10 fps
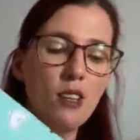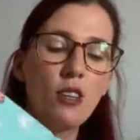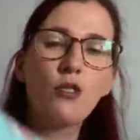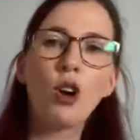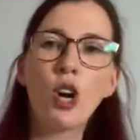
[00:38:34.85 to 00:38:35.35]
So
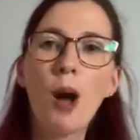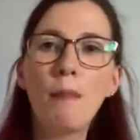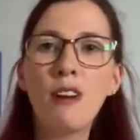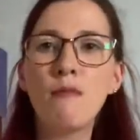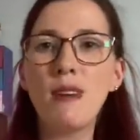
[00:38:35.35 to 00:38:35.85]
I've got a
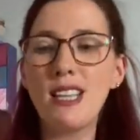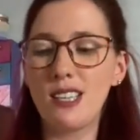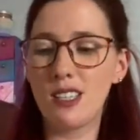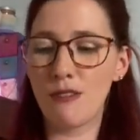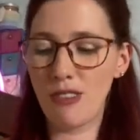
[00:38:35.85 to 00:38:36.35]
couple of
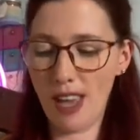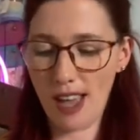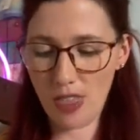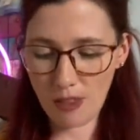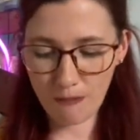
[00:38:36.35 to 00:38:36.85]
metres of that.
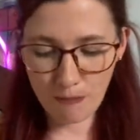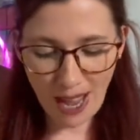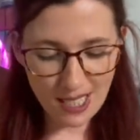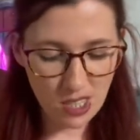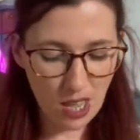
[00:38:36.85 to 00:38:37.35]
And the
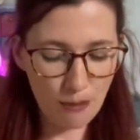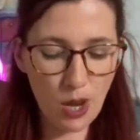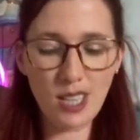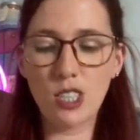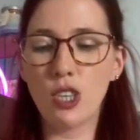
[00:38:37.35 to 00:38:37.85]
pattern that I'm
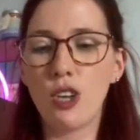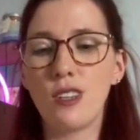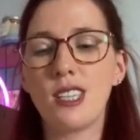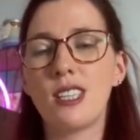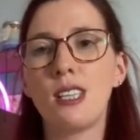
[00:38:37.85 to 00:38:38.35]
going to
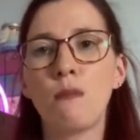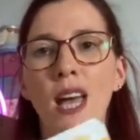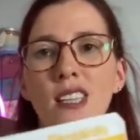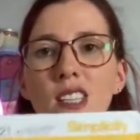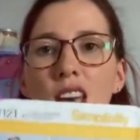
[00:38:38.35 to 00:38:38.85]
use is this
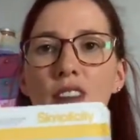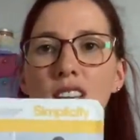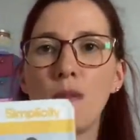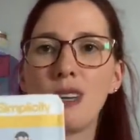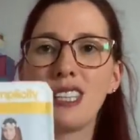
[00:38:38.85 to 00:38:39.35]
pattern that I've
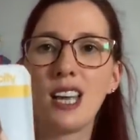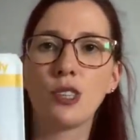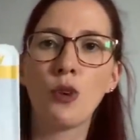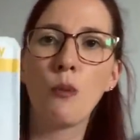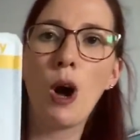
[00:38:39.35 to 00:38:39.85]
had in my
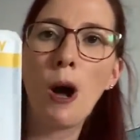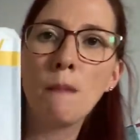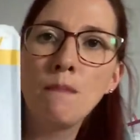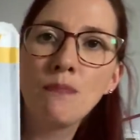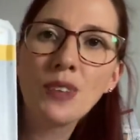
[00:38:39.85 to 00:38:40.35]
stash for a while.